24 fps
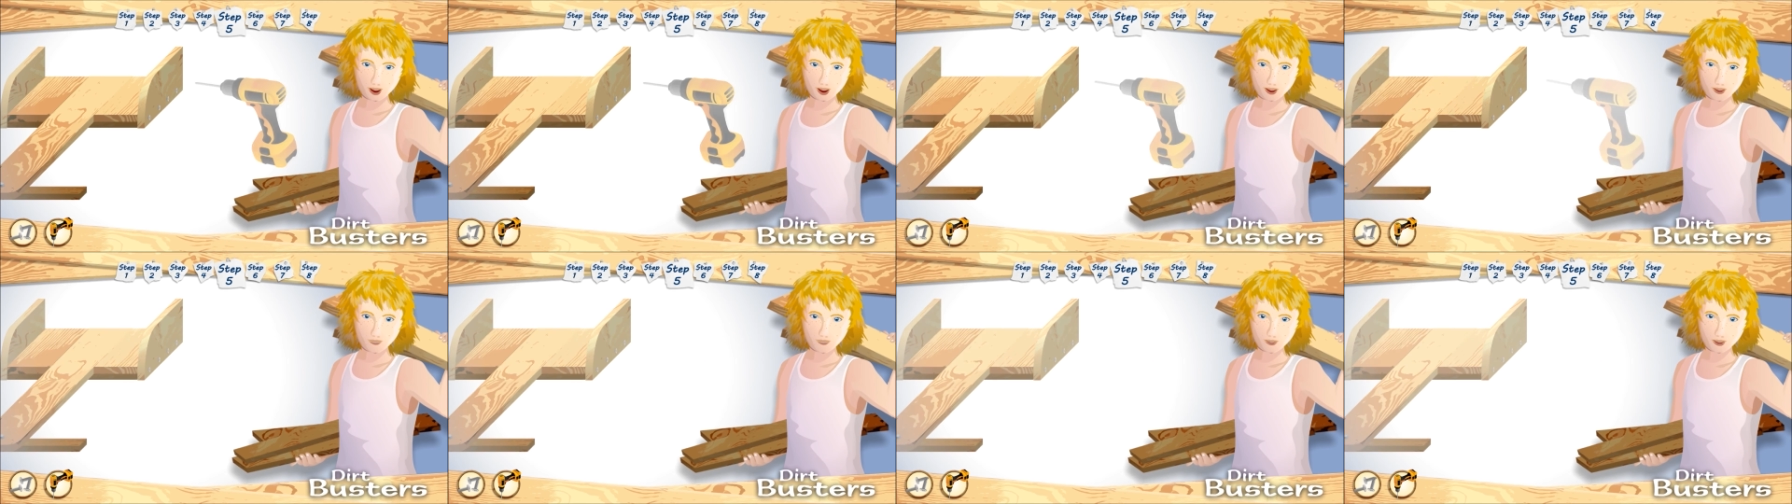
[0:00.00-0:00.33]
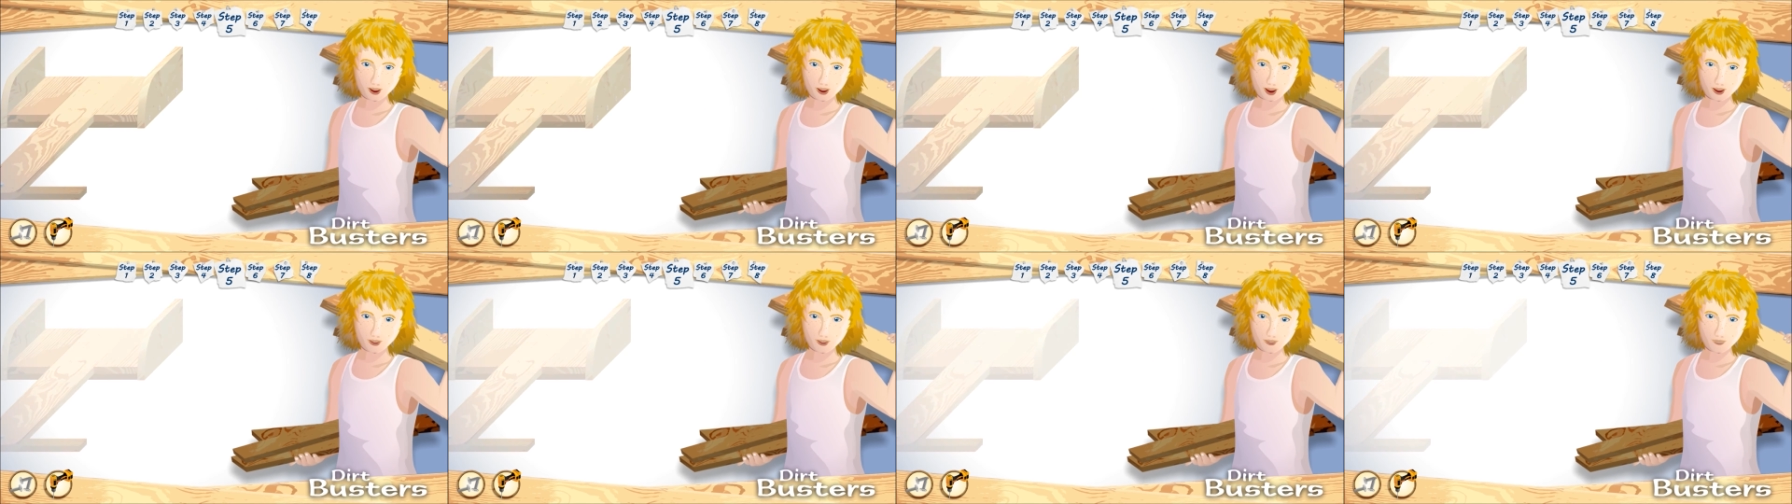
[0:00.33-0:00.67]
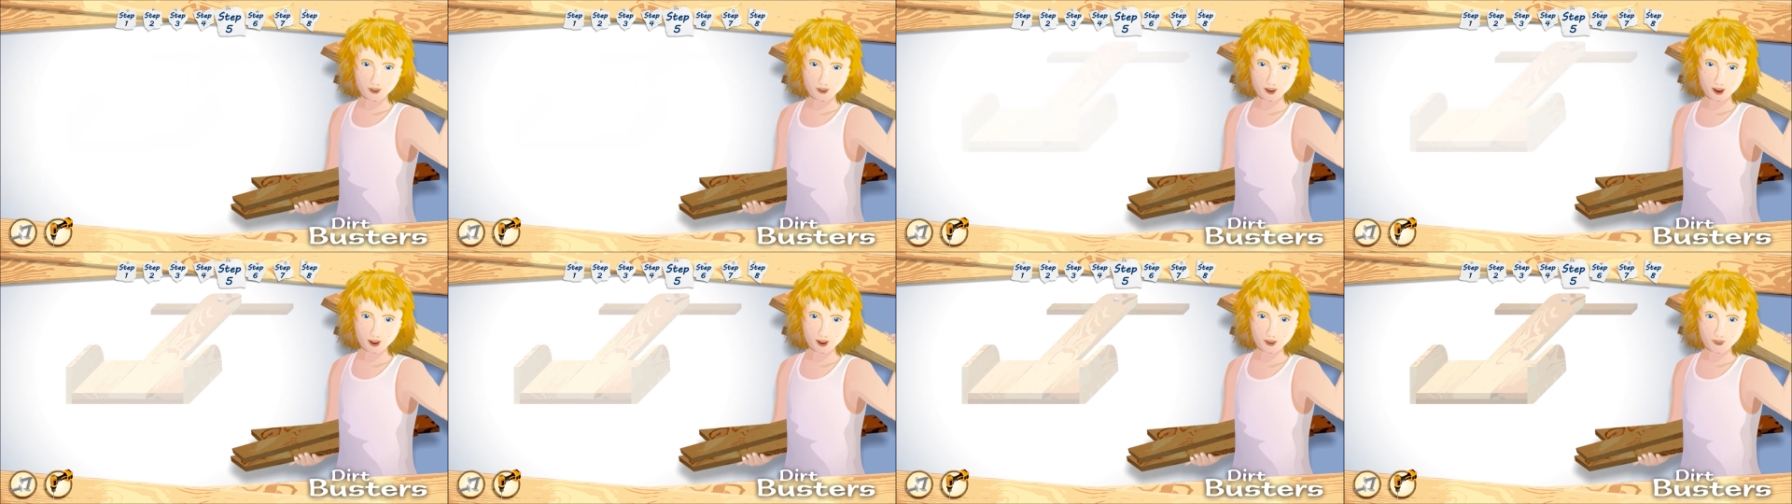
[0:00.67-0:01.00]
Sit them
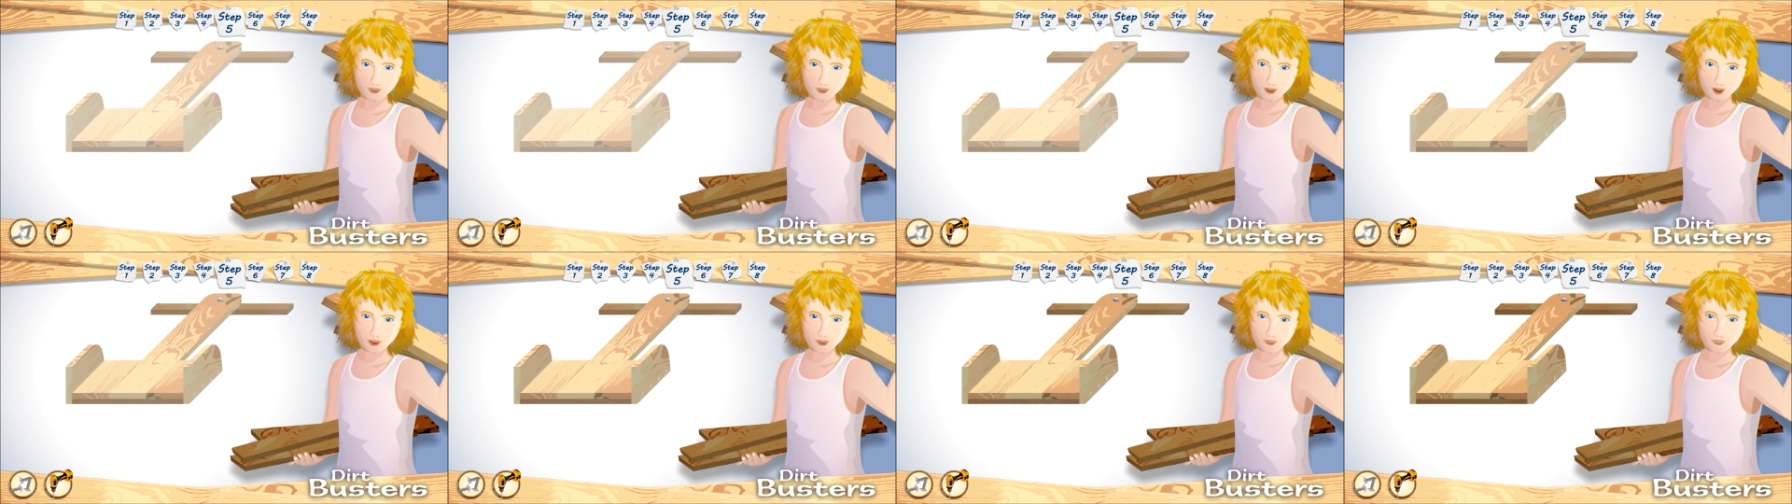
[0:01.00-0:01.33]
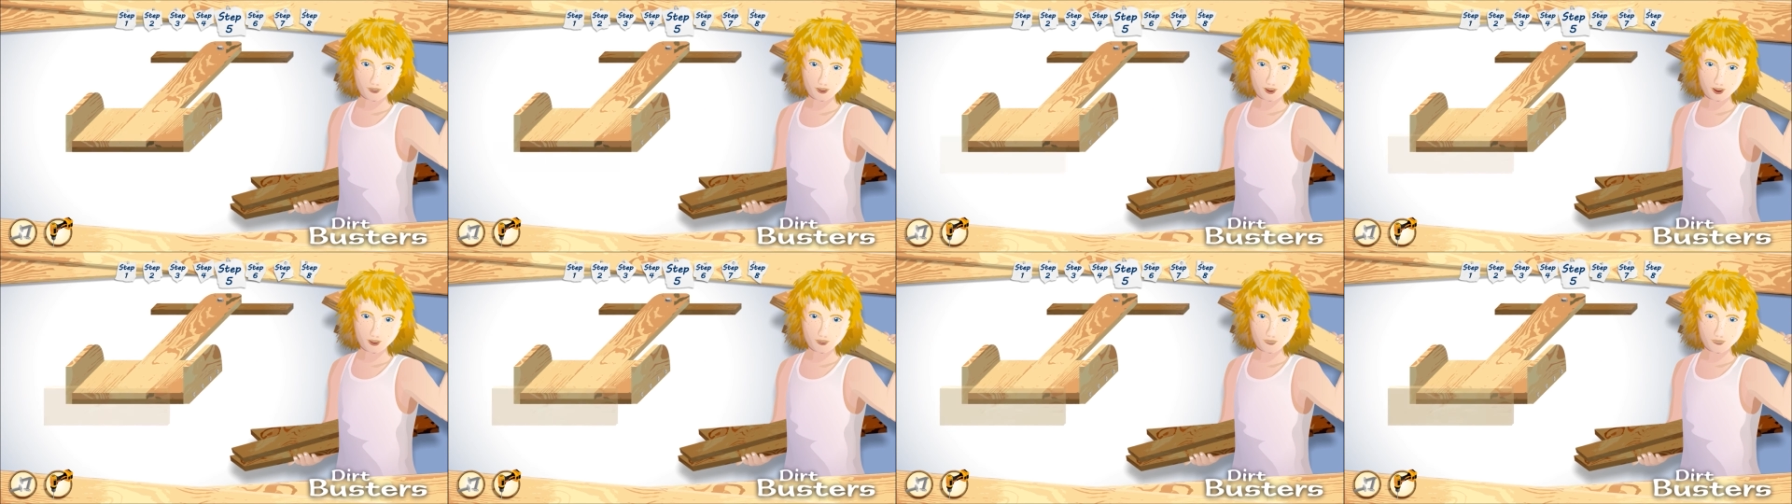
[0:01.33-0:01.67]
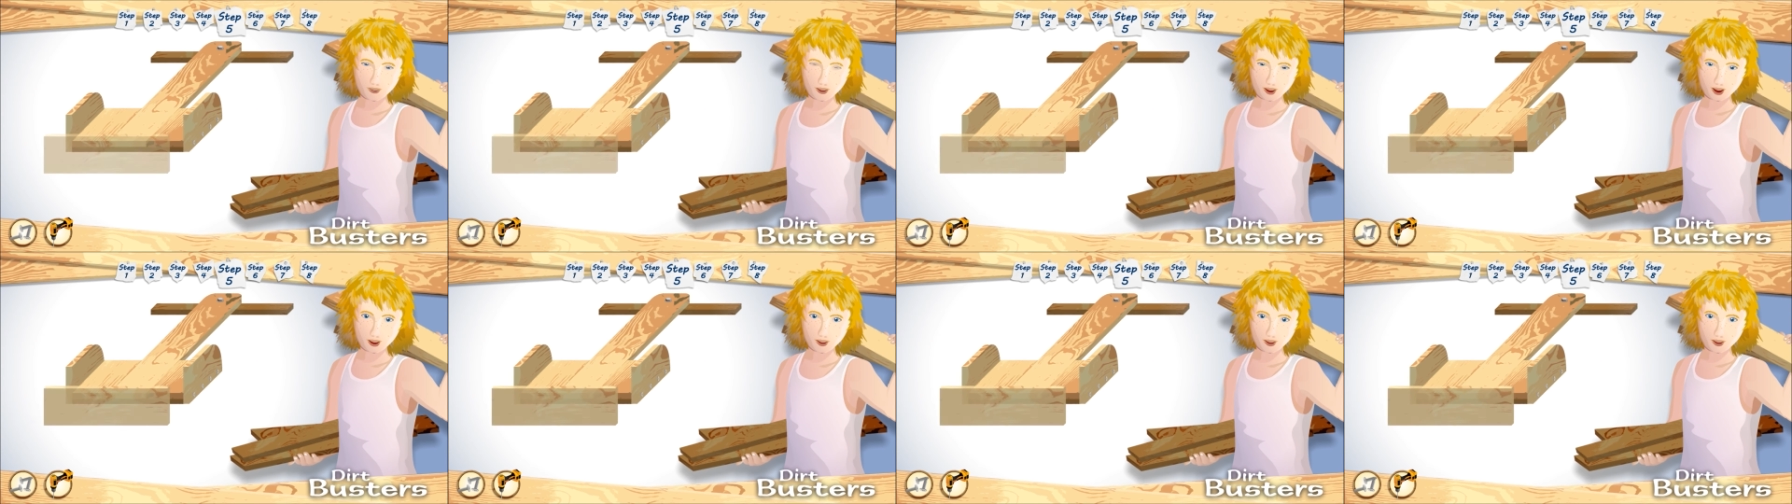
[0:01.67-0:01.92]
low enough that they are